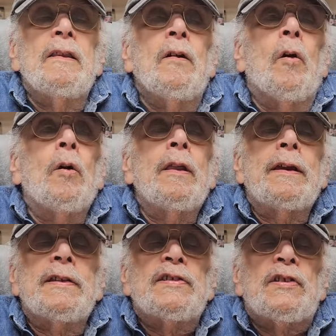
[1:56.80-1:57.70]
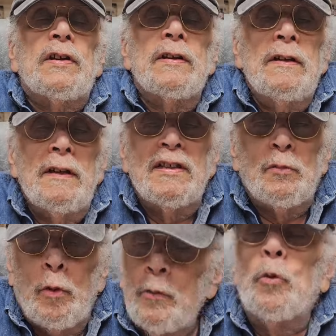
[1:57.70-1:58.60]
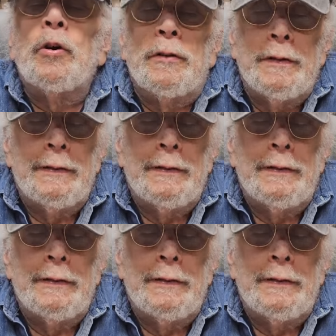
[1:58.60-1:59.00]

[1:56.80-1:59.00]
All I could say is one word: